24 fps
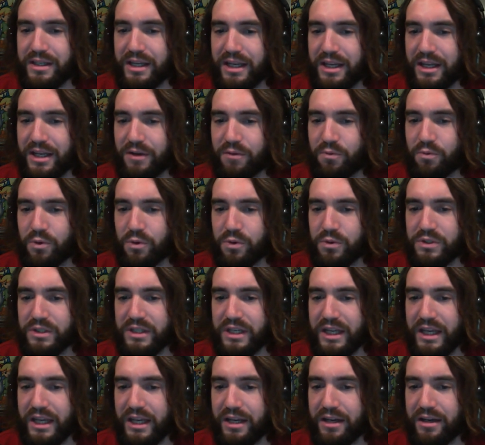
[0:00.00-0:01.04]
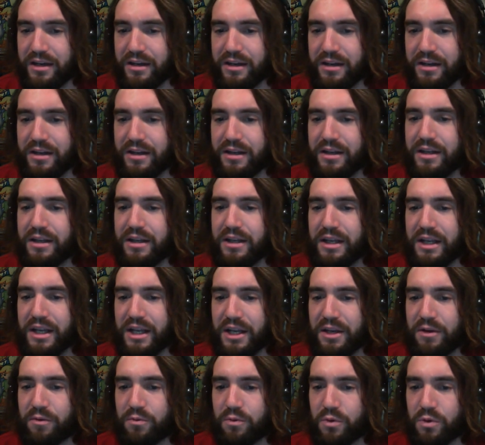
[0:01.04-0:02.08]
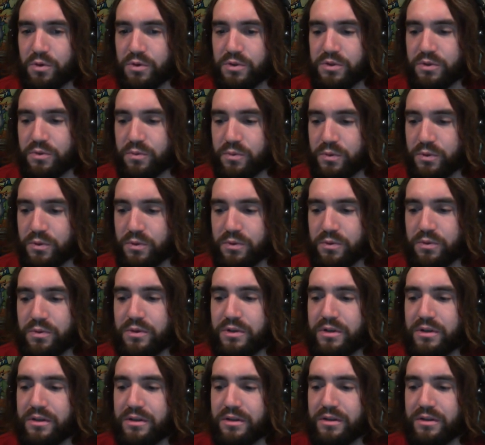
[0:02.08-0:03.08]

It rolls to hit, it rolls to wound,